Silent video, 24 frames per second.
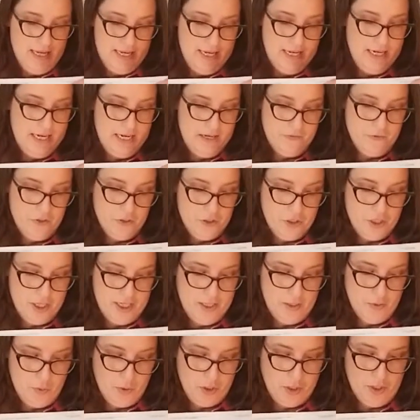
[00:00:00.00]
and have your
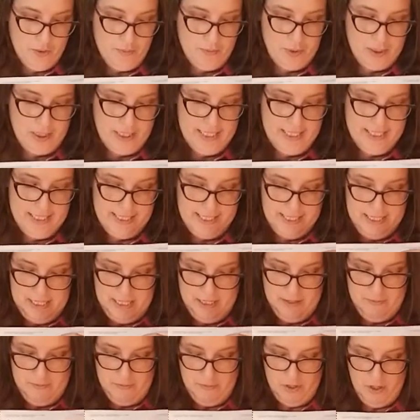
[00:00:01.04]
child work on placing
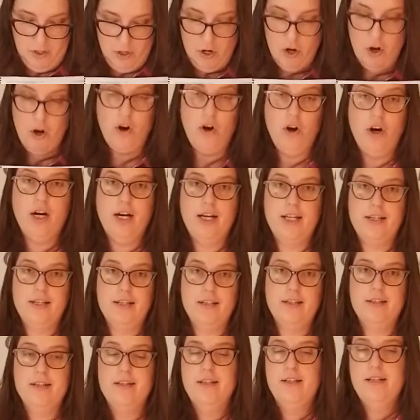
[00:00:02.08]
them on